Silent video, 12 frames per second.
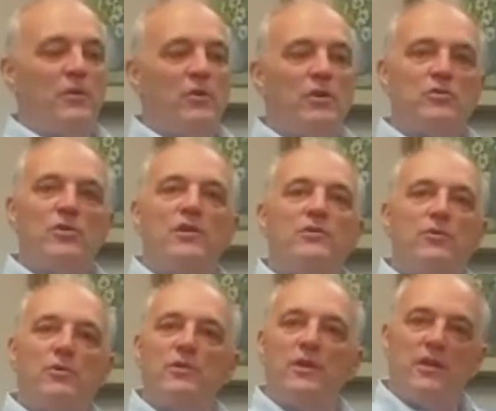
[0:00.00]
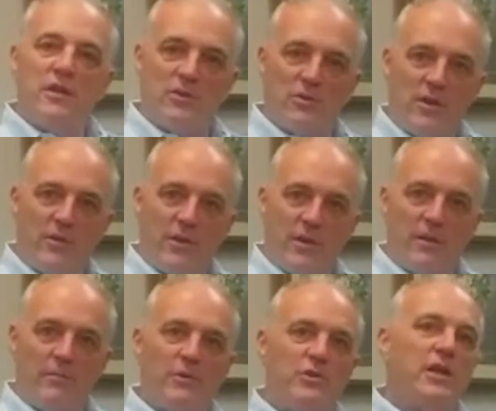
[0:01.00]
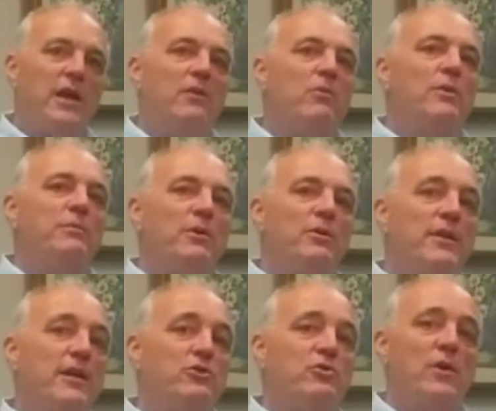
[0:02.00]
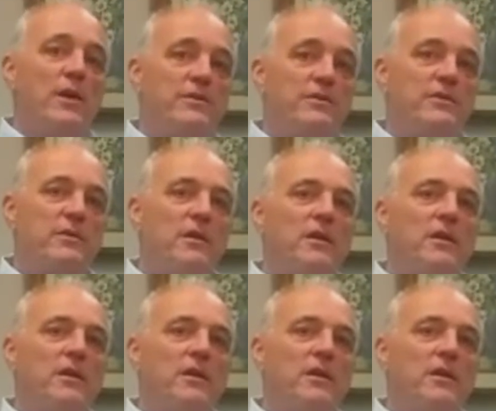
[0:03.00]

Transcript: you can transfer it to any other area. But you got to rebuild that trust.